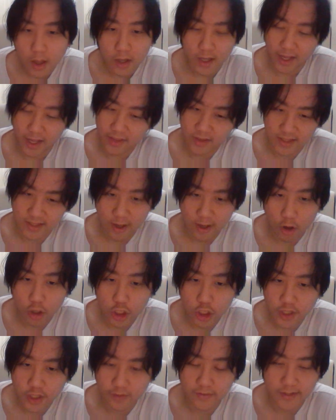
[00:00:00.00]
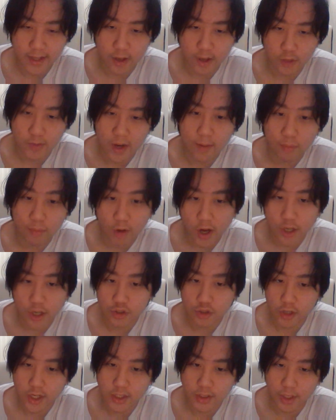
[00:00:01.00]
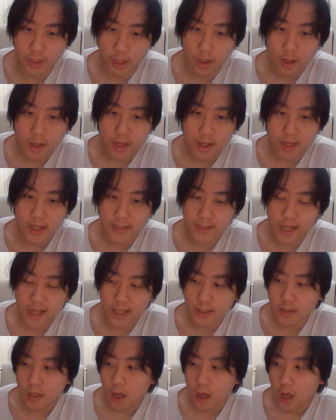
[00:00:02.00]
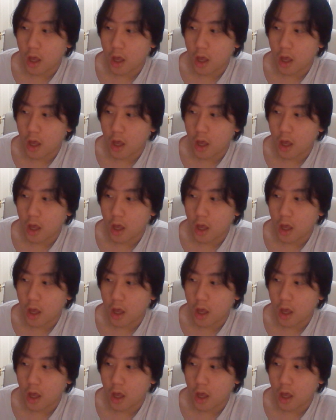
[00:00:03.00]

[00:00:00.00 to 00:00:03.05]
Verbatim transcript: like in the psychology of sales by Brian Tracy, he says